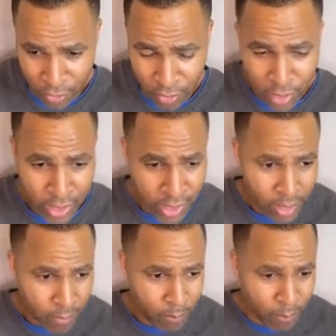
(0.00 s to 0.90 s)

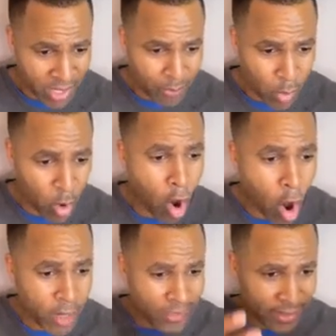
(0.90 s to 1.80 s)
People are
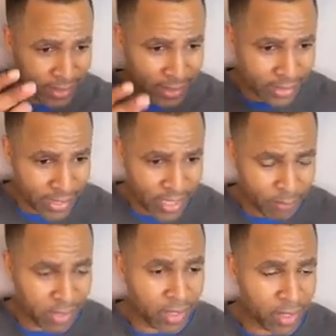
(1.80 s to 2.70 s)
deceived because of
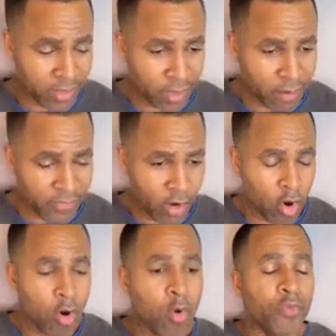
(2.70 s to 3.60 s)
their own
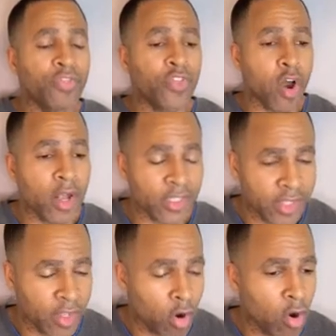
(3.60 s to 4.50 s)
thoughts and their own
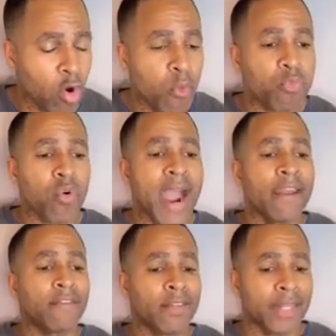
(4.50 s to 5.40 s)
pride of
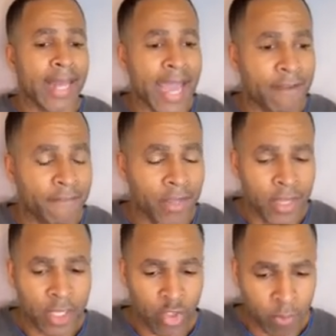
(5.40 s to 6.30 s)
life. You
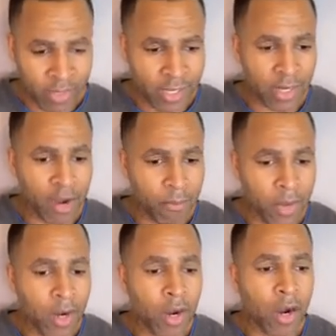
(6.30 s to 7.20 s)
become
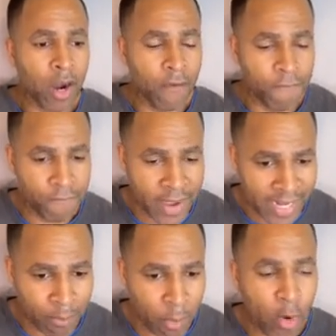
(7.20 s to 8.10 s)
available and
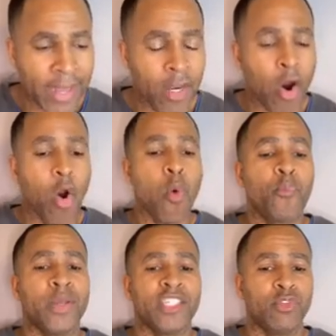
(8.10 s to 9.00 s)
open to
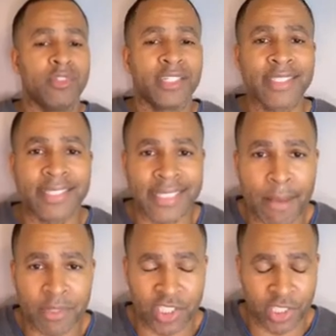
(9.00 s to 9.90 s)
deception.
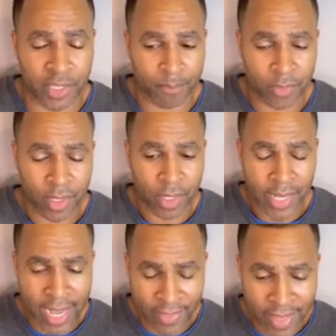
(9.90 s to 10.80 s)
And then you
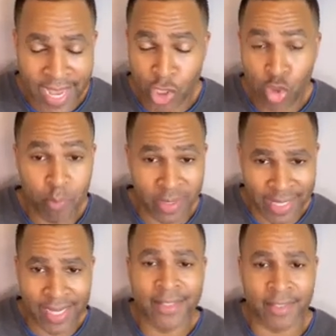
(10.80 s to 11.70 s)
begin to
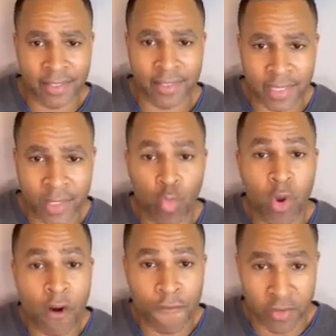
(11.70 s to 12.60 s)
sin willfully.
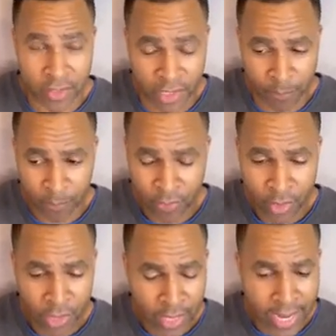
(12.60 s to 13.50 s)
And
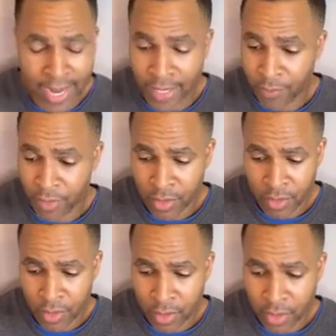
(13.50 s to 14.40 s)

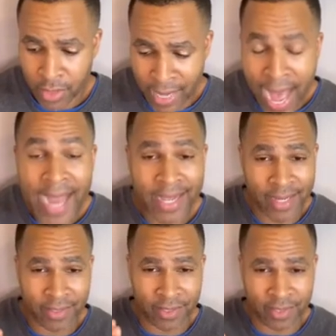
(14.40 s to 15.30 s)
God can seal
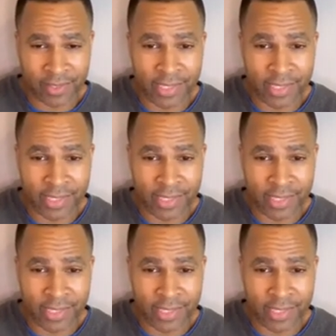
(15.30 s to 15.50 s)
you.